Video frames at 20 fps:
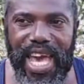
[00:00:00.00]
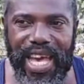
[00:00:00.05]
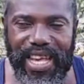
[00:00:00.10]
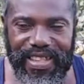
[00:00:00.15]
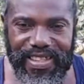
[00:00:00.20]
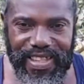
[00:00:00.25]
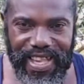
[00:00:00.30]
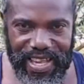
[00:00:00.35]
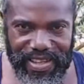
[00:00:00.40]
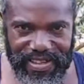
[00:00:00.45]

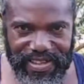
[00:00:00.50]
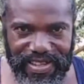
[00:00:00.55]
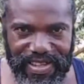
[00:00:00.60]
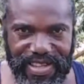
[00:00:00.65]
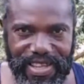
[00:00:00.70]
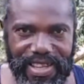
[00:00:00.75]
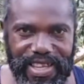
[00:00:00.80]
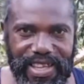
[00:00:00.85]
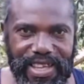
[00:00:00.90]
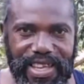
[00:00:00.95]
exists
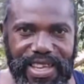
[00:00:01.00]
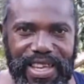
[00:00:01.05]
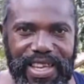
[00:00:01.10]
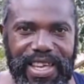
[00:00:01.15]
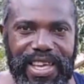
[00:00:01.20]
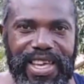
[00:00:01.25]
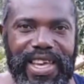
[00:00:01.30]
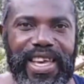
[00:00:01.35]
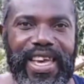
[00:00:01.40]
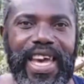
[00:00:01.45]

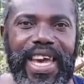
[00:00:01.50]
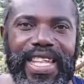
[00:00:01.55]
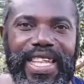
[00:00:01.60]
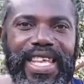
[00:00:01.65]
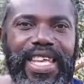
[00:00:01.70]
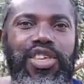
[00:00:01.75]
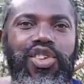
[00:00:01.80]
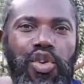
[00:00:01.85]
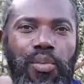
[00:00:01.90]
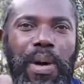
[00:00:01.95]
in
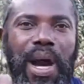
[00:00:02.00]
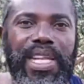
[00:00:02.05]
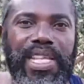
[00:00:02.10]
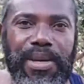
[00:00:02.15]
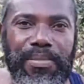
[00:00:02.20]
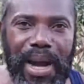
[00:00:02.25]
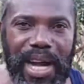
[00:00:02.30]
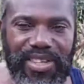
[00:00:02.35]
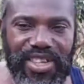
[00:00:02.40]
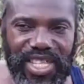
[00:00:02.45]
the human
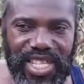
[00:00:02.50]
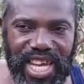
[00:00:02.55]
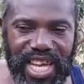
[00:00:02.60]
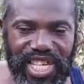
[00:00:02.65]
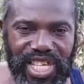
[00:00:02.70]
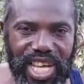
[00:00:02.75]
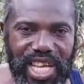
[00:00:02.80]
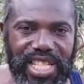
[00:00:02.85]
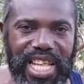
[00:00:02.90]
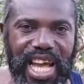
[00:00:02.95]

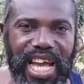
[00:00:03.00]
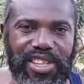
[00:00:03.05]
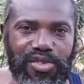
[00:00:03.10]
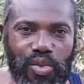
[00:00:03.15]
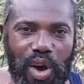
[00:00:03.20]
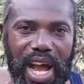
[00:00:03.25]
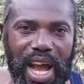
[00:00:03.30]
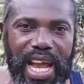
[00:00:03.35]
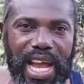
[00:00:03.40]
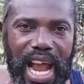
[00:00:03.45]
imagination. That's
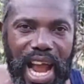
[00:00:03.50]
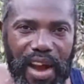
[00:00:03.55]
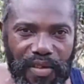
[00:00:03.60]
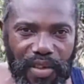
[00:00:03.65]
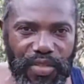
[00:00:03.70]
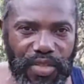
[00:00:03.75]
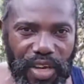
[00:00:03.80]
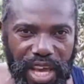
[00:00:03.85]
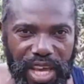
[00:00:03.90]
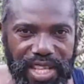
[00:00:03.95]
why
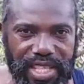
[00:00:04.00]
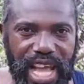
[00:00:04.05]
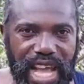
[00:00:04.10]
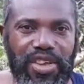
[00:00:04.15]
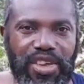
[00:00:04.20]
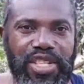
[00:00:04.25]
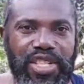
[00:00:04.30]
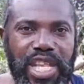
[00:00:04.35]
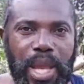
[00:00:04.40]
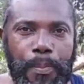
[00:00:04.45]
everything that
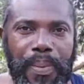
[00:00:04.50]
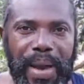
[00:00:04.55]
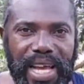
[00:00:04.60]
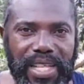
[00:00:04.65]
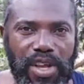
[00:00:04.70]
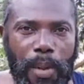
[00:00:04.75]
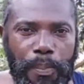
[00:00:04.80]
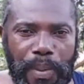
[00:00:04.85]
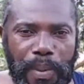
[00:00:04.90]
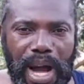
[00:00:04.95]
you
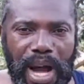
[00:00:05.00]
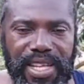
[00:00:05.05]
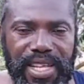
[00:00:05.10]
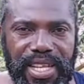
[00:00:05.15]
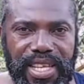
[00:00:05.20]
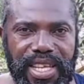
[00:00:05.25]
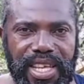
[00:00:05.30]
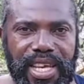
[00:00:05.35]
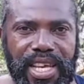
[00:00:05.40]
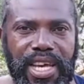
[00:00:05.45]
depend upon,
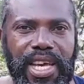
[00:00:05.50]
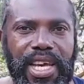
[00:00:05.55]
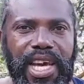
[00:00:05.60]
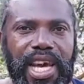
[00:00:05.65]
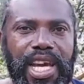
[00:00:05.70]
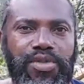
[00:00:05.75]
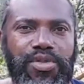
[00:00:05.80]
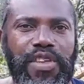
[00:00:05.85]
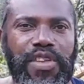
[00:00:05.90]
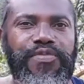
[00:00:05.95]

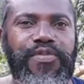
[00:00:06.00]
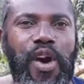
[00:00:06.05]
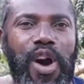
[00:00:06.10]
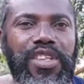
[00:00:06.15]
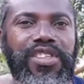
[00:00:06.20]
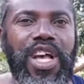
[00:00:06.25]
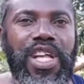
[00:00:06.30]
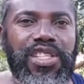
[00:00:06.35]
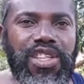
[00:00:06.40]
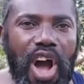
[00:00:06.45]
it was
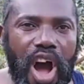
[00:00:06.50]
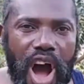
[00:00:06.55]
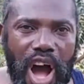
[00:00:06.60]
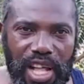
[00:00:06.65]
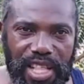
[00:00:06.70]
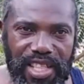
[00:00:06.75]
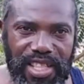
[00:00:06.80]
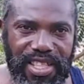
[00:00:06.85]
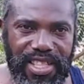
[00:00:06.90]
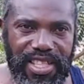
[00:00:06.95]
first a
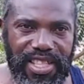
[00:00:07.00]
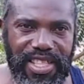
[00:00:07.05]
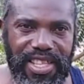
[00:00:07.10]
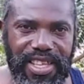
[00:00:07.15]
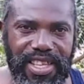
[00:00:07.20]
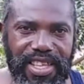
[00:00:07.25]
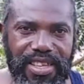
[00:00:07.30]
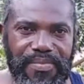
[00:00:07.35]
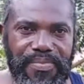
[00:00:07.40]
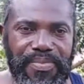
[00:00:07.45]
thought,
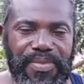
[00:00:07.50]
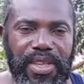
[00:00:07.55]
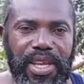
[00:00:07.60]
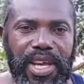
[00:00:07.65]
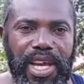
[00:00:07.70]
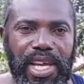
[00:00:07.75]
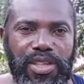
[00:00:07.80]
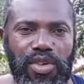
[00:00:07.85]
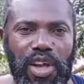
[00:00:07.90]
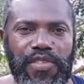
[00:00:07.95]

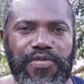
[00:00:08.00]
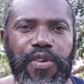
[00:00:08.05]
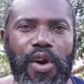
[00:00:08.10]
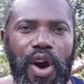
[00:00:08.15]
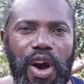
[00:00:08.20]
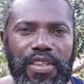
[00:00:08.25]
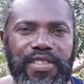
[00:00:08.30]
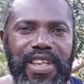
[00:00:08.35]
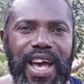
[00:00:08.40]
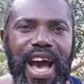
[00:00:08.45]
it was
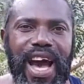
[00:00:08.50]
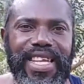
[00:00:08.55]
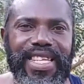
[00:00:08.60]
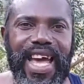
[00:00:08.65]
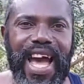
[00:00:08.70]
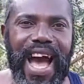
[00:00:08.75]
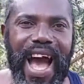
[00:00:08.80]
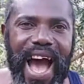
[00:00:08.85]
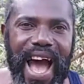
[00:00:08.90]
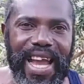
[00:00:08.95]
first an
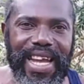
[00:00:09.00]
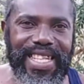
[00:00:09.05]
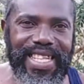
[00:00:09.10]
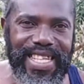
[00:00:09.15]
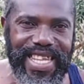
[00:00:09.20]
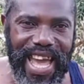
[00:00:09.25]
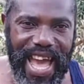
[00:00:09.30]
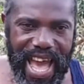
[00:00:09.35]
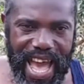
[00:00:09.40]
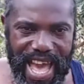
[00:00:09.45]

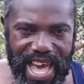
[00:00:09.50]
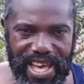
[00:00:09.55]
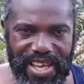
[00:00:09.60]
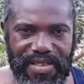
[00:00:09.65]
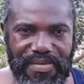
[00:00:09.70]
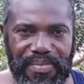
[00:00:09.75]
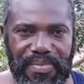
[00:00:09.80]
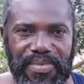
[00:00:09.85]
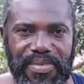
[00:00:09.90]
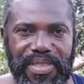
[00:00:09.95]
idea,
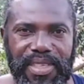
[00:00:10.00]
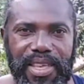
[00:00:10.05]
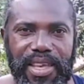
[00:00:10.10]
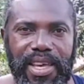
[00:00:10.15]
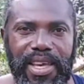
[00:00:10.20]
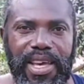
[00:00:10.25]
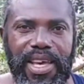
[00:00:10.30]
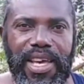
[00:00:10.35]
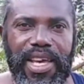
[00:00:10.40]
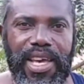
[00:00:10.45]

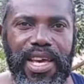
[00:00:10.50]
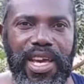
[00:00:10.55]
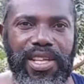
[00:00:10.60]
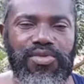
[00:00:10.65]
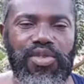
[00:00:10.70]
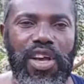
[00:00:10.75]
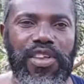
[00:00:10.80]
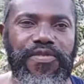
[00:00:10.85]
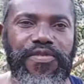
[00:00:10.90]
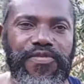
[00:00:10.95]
it
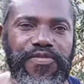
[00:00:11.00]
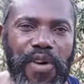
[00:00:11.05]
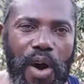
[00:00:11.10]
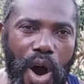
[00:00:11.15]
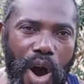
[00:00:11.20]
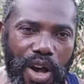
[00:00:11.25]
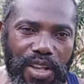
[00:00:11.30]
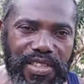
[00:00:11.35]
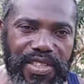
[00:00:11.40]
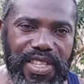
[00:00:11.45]
was
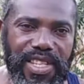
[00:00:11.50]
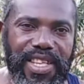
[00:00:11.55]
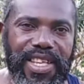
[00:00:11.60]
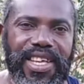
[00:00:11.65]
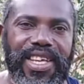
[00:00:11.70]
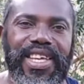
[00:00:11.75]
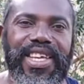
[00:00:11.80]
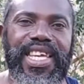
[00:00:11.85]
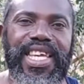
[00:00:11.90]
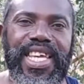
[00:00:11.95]
first
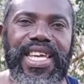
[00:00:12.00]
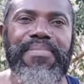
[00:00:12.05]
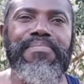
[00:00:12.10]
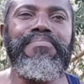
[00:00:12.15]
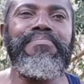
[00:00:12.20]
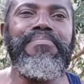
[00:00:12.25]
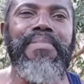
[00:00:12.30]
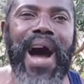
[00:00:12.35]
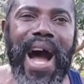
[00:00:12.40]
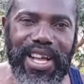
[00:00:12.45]

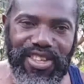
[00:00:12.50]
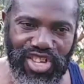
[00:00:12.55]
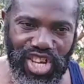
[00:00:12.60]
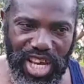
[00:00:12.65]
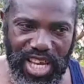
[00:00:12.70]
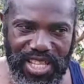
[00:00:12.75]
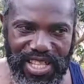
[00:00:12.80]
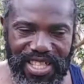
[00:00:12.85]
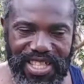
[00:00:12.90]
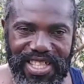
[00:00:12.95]

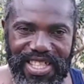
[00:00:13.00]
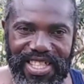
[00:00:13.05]
imagined.